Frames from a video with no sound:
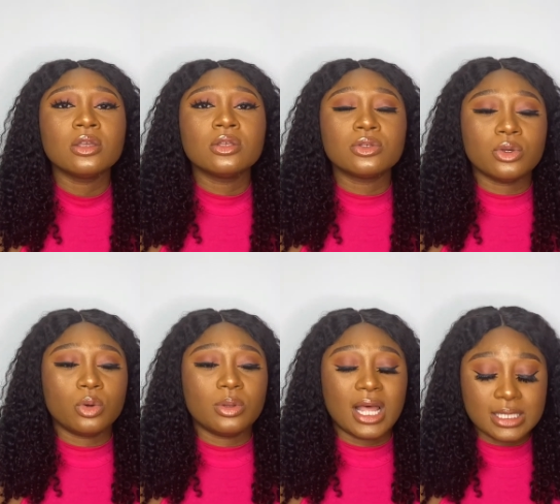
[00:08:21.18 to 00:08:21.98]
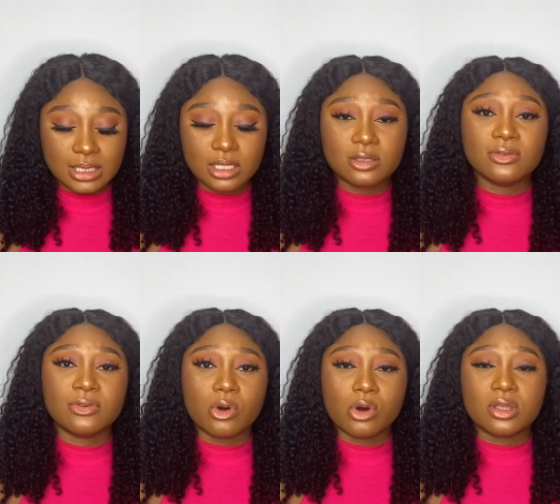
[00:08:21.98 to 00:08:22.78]
so that's it
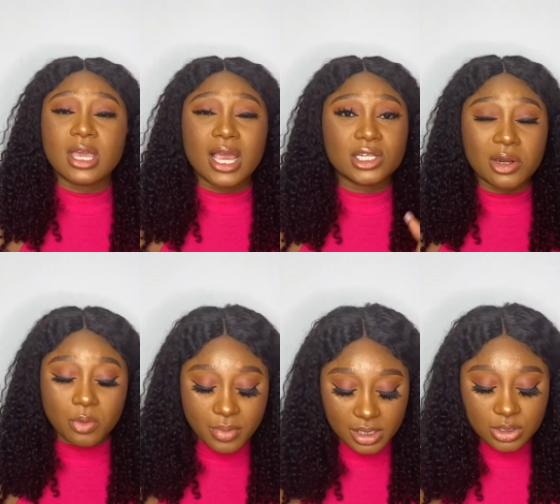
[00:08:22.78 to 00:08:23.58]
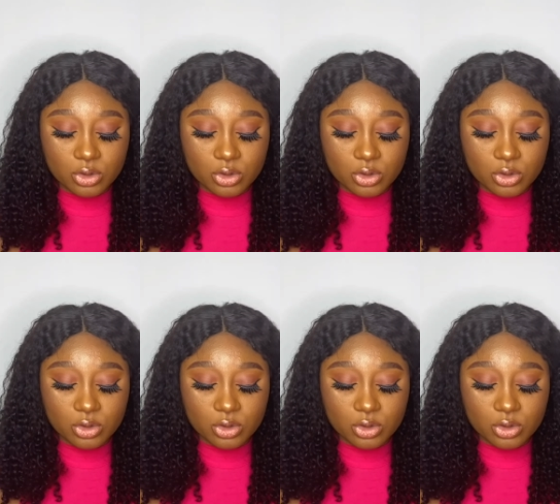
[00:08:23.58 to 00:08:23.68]
for the eyeshadow base.